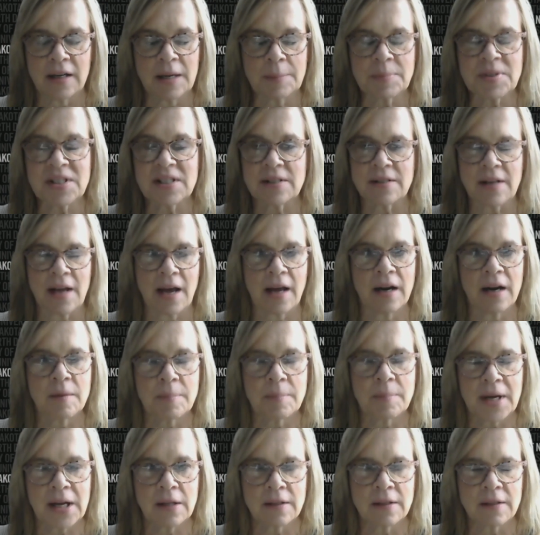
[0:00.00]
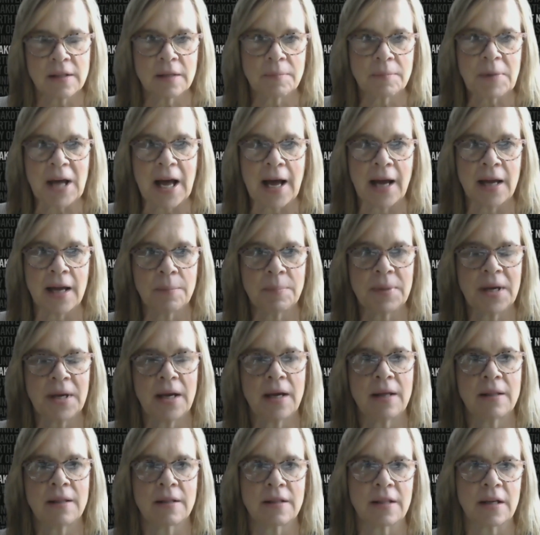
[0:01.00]
upset about the high
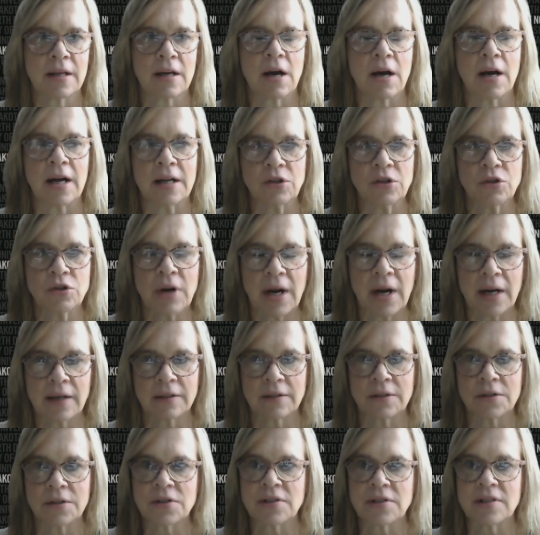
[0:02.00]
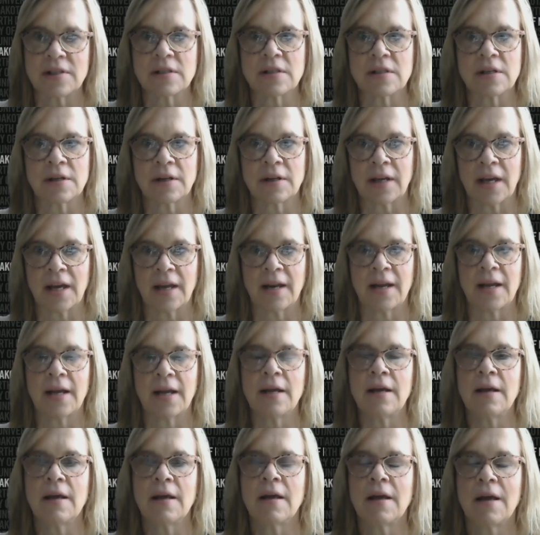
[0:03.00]
pay that the contract nurses are
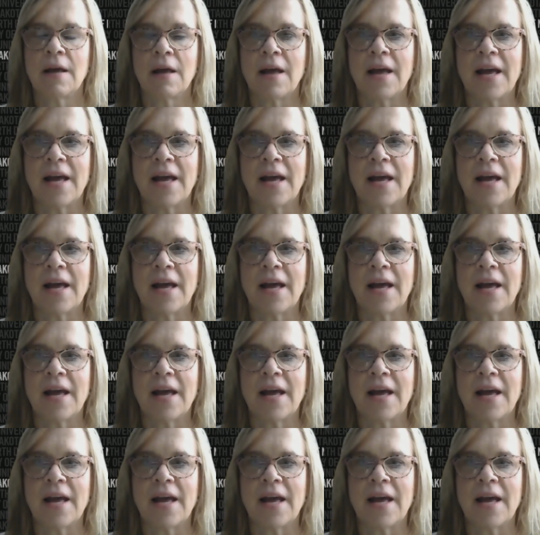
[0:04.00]
getting.